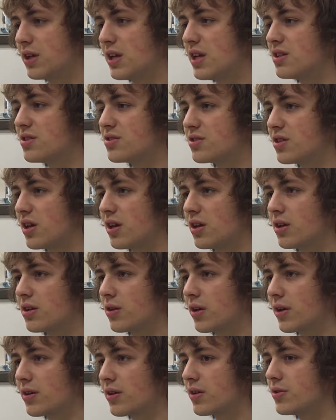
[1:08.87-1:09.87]
heat
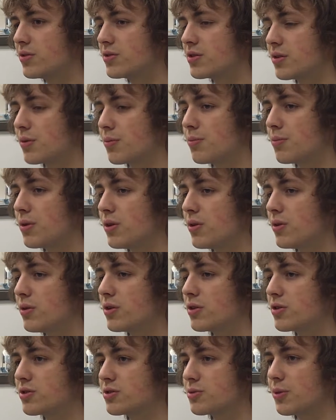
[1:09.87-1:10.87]
sink like they use in
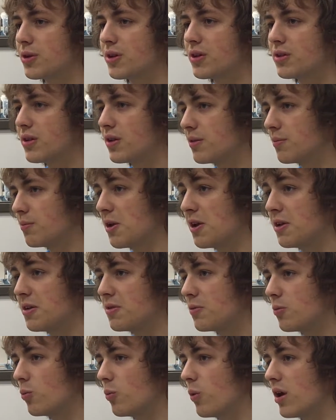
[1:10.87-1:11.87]
computers, but it made
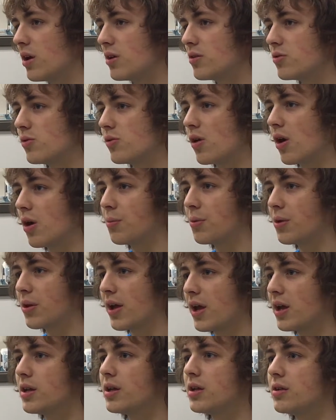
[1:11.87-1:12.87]
it way too
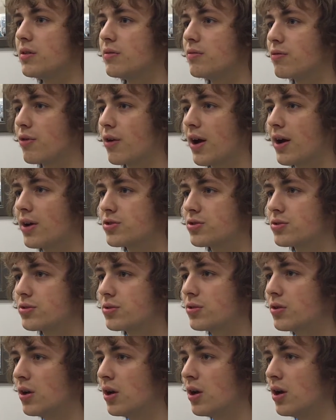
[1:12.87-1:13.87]
complicated and fragile.